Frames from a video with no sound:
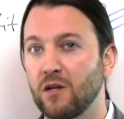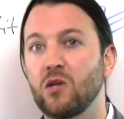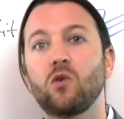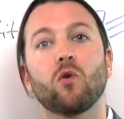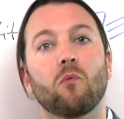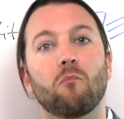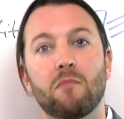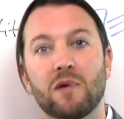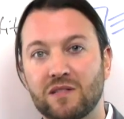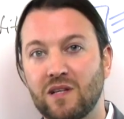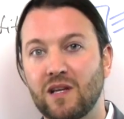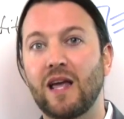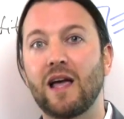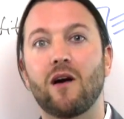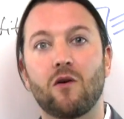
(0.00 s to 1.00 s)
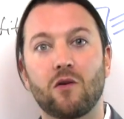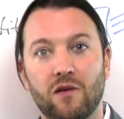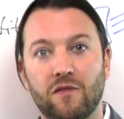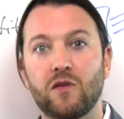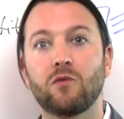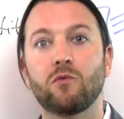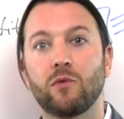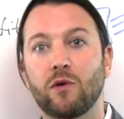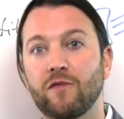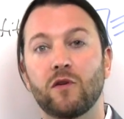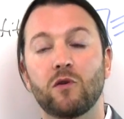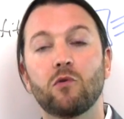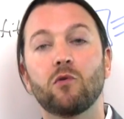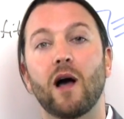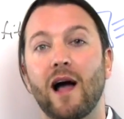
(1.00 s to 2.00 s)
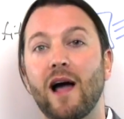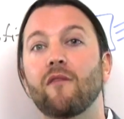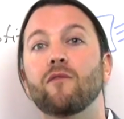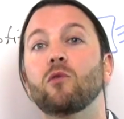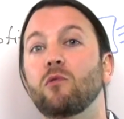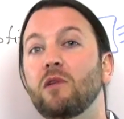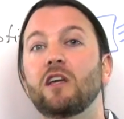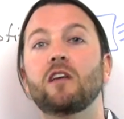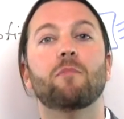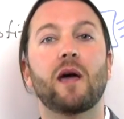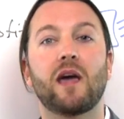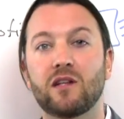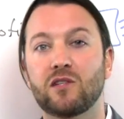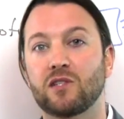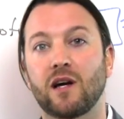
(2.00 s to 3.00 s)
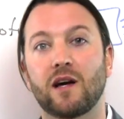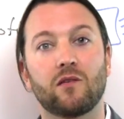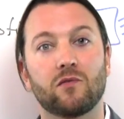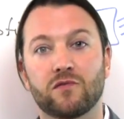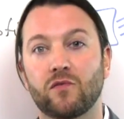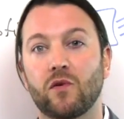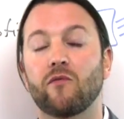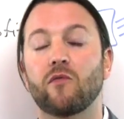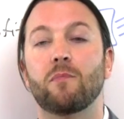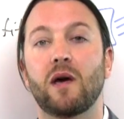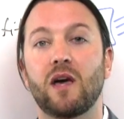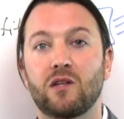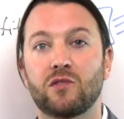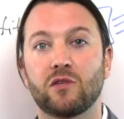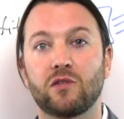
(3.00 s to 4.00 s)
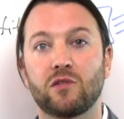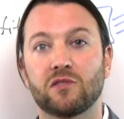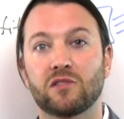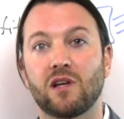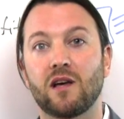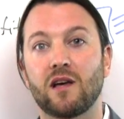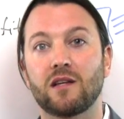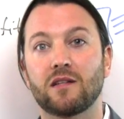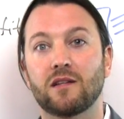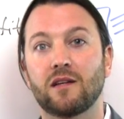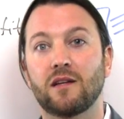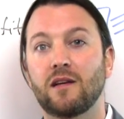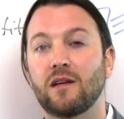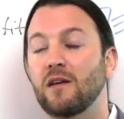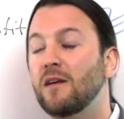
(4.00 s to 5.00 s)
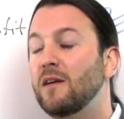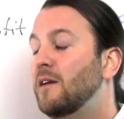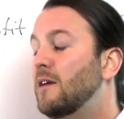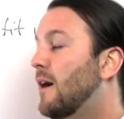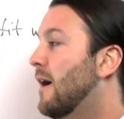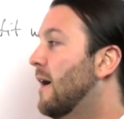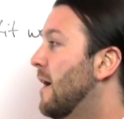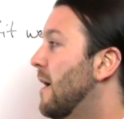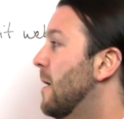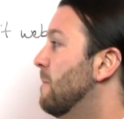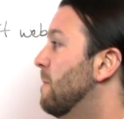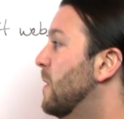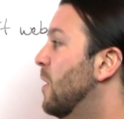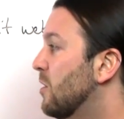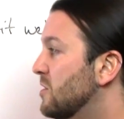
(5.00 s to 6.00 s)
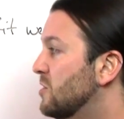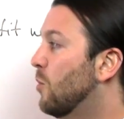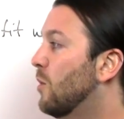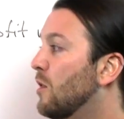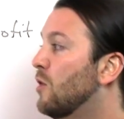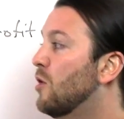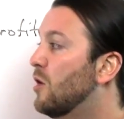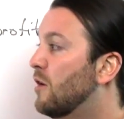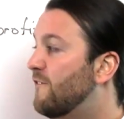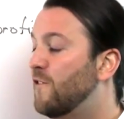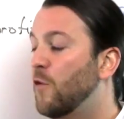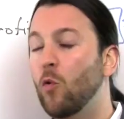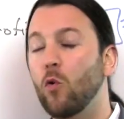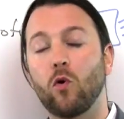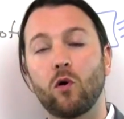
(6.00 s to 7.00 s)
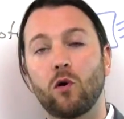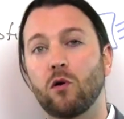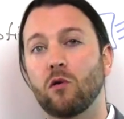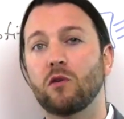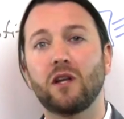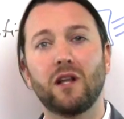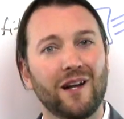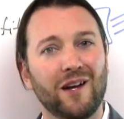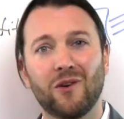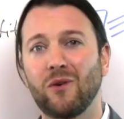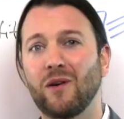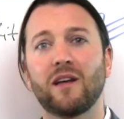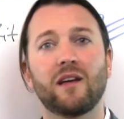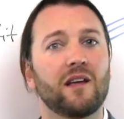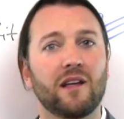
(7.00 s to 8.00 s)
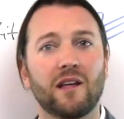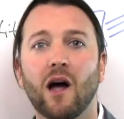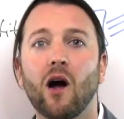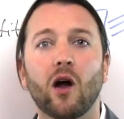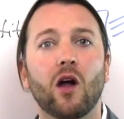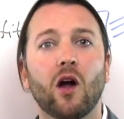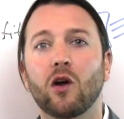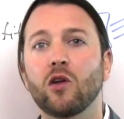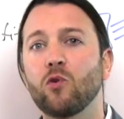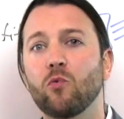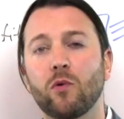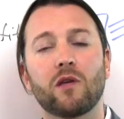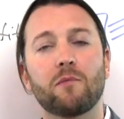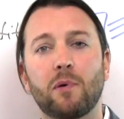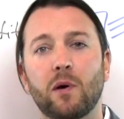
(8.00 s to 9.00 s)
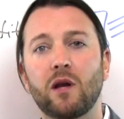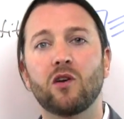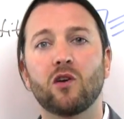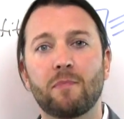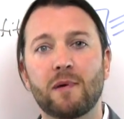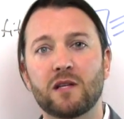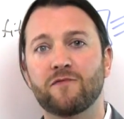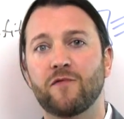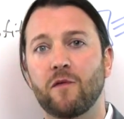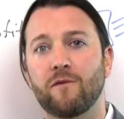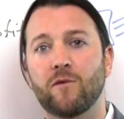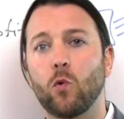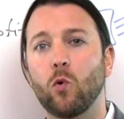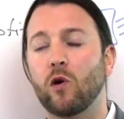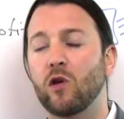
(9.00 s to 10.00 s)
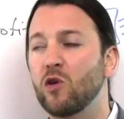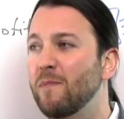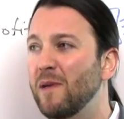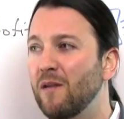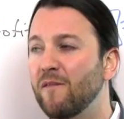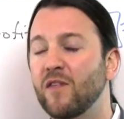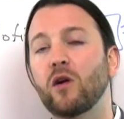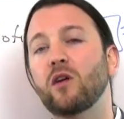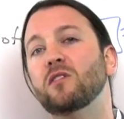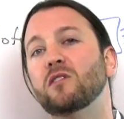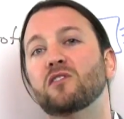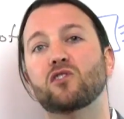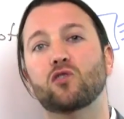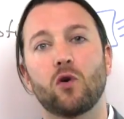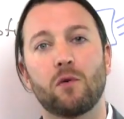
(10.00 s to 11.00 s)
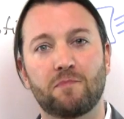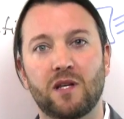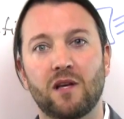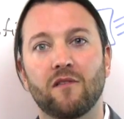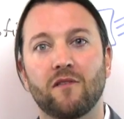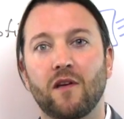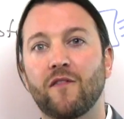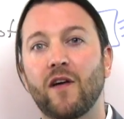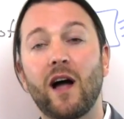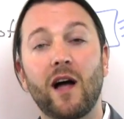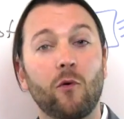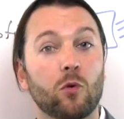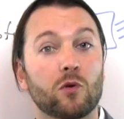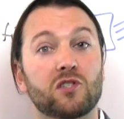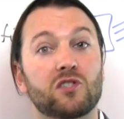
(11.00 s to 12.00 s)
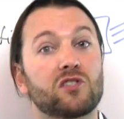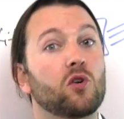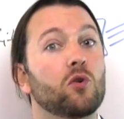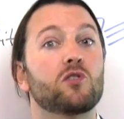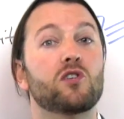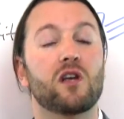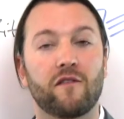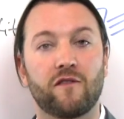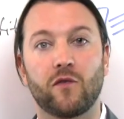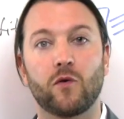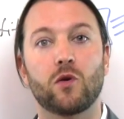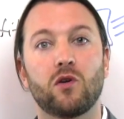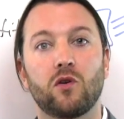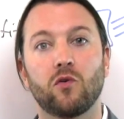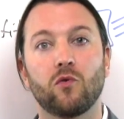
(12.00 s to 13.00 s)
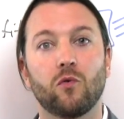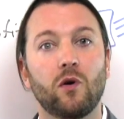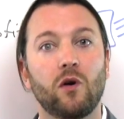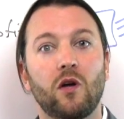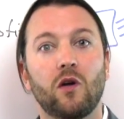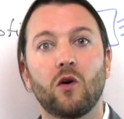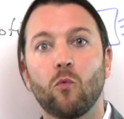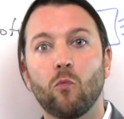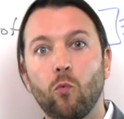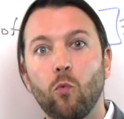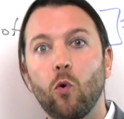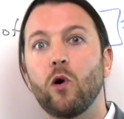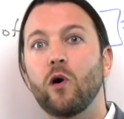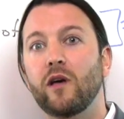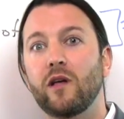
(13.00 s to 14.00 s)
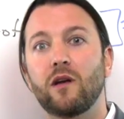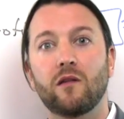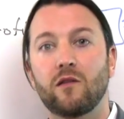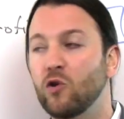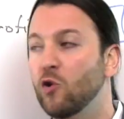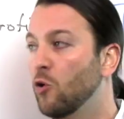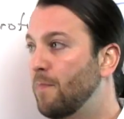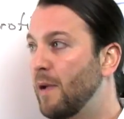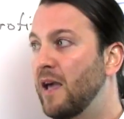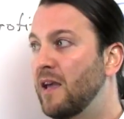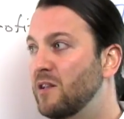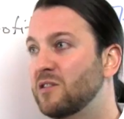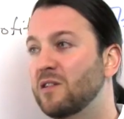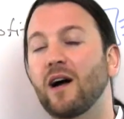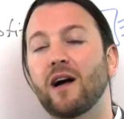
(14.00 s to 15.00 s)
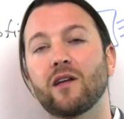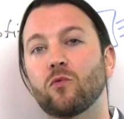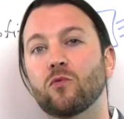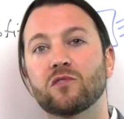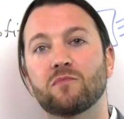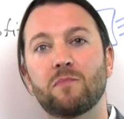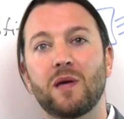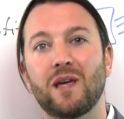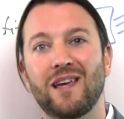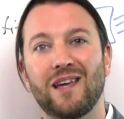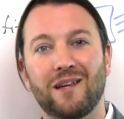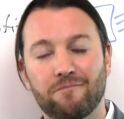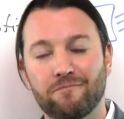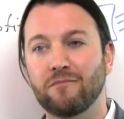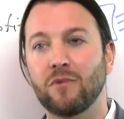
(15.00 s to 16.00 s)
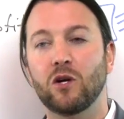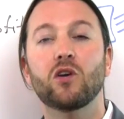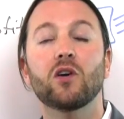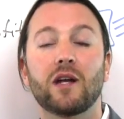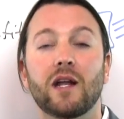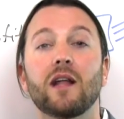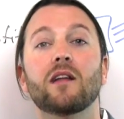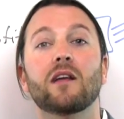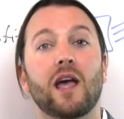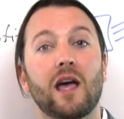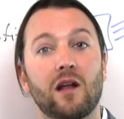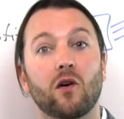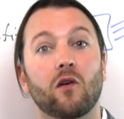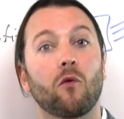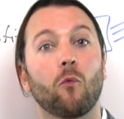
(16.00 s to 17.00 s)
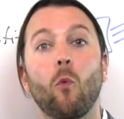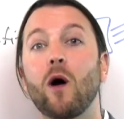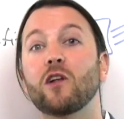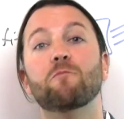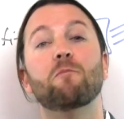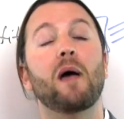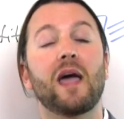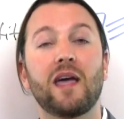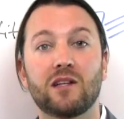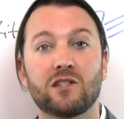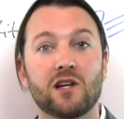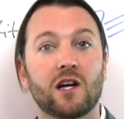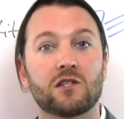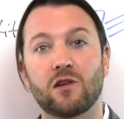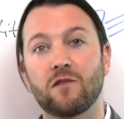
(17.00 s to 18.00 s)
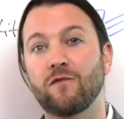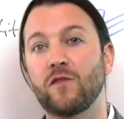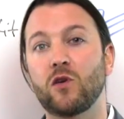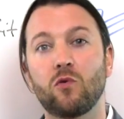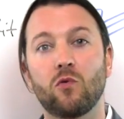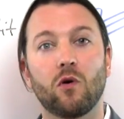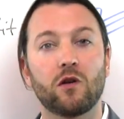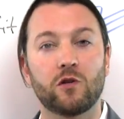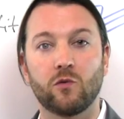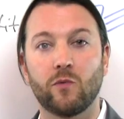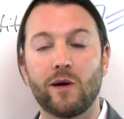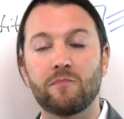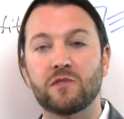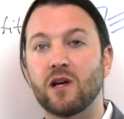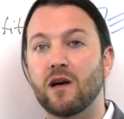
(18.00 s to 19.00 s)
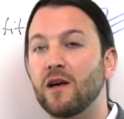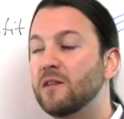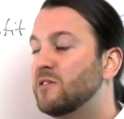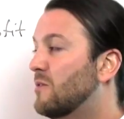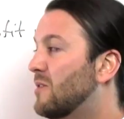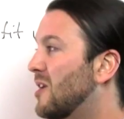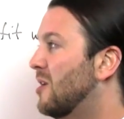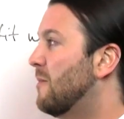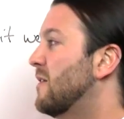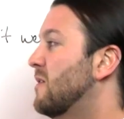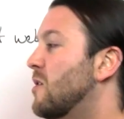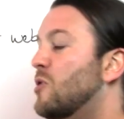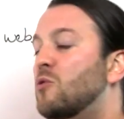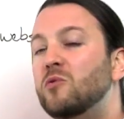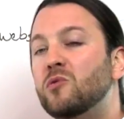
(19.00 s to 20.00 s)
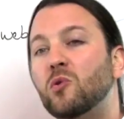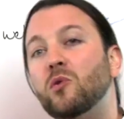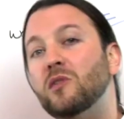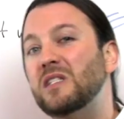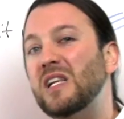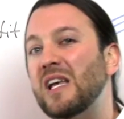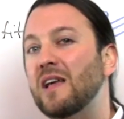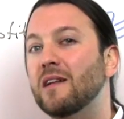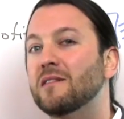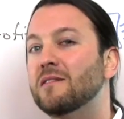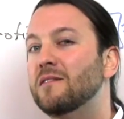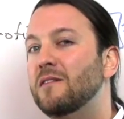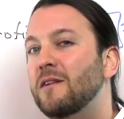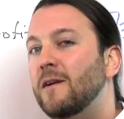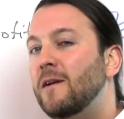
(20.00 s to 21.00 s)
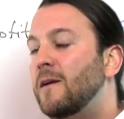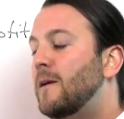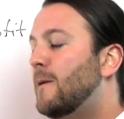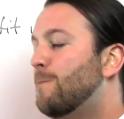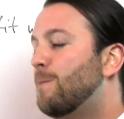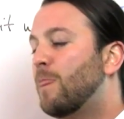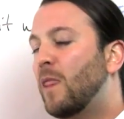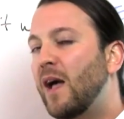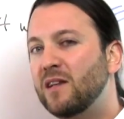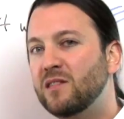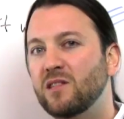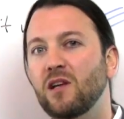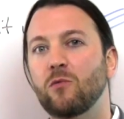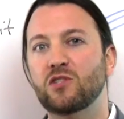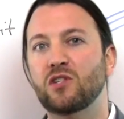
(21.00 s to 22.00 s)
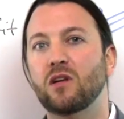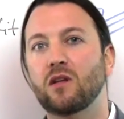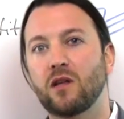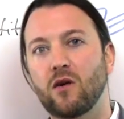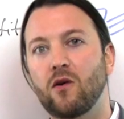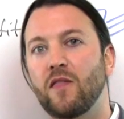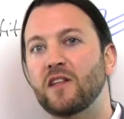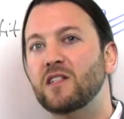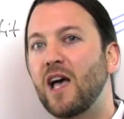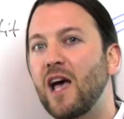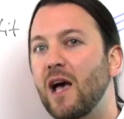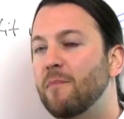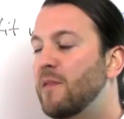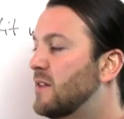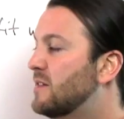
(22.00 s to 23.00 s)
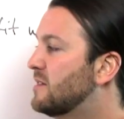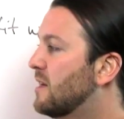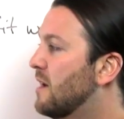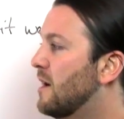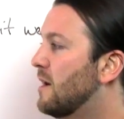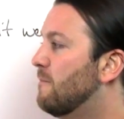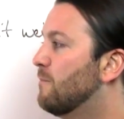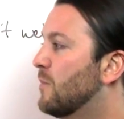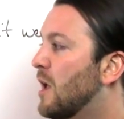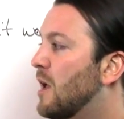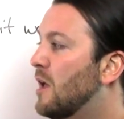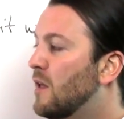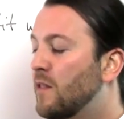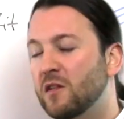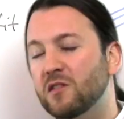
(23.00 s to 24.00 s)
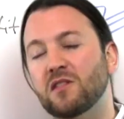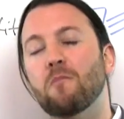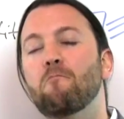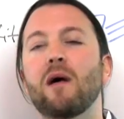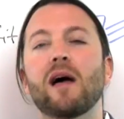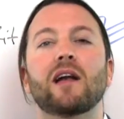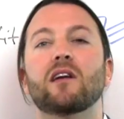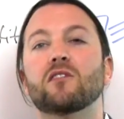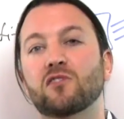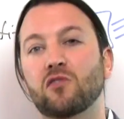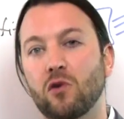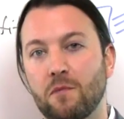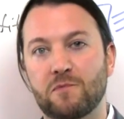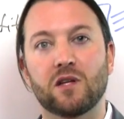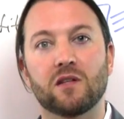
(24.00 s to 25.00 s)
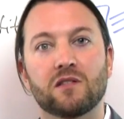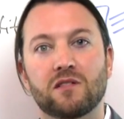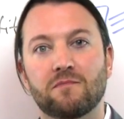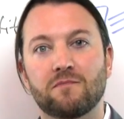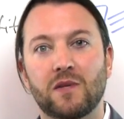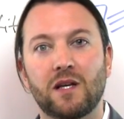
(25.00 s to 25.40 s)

You are missing out if you do not have unique page titles for every page on your site. You also want to look for, are you really putting your best foot forward? Are you being very descriptive? If I were searching for you, would your page titles be a good indicator on which page I should view on your website? So think about the user intent. Lastly, I want you to click on the tab that's the meta descriptions.